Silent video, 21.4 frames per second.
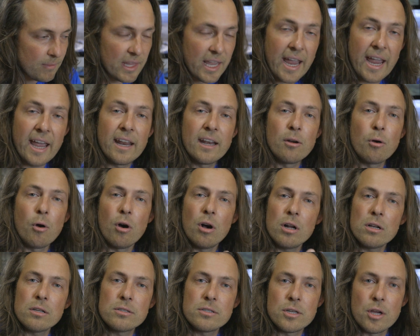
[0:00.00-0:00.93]
And
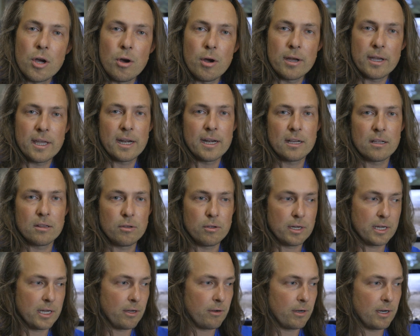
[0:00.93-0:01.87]
also, I'm gonna include
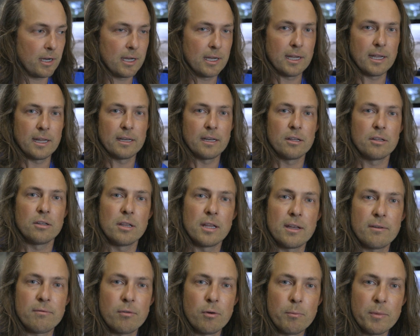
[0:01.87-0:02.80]
here another
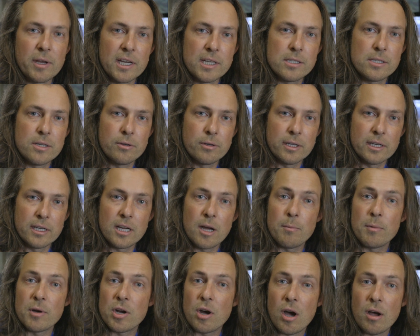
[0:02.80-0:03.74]
link for me too, the
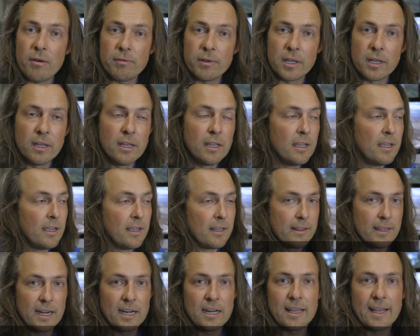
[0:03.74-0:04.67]
cup of coffee.
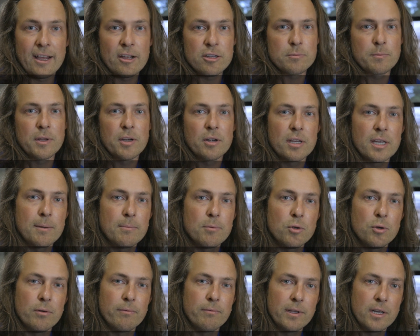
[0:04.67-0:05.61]
That allows me to keep
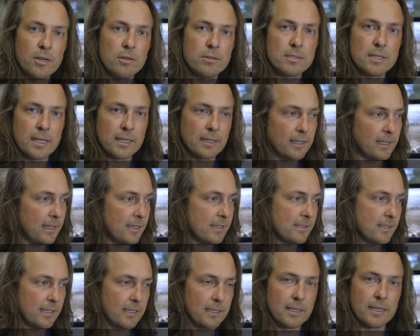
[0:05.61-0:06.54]
doing videos like
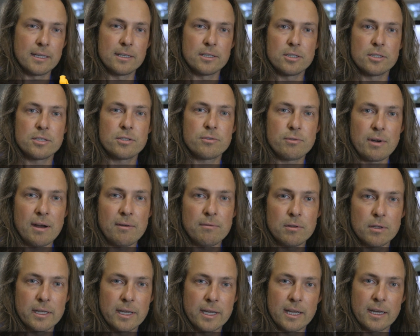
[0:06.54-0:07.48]
this and just
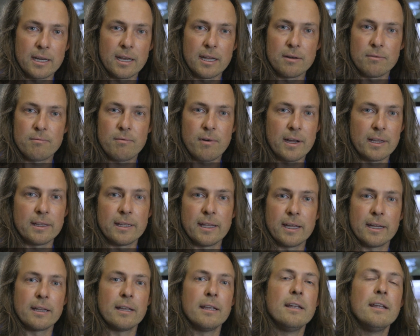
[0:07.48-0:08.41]
traveling and
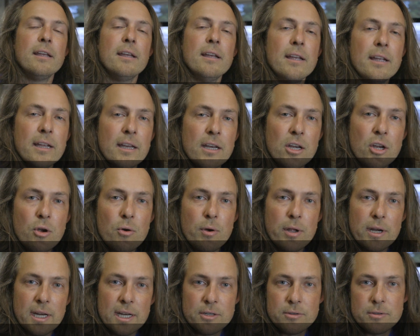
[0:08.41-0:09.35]
finding new
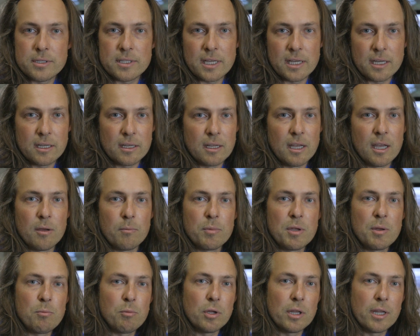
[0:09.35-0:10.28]
and interesting
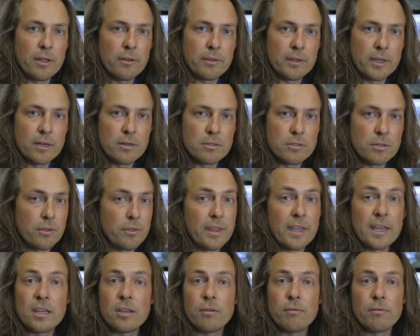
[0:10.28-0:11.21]
people out there. So
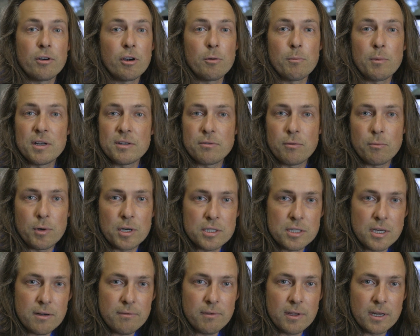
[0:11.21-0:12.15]
thank you very much for
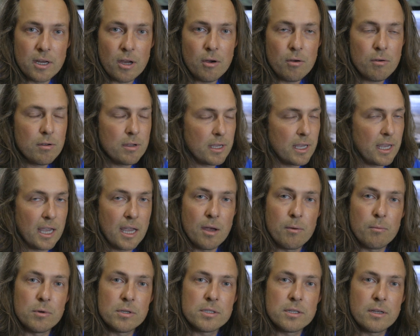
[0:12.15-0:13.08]
watching the video,
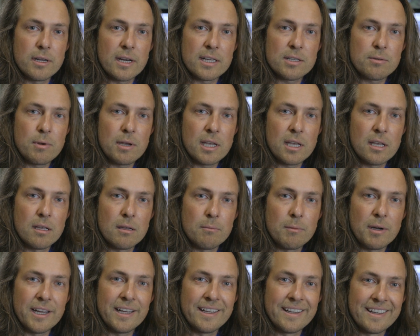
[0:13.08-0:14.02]
and we'll see you next week.
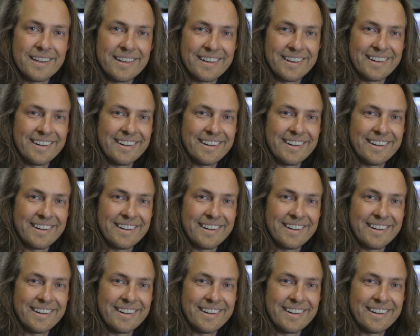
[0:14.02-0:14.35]
Bye.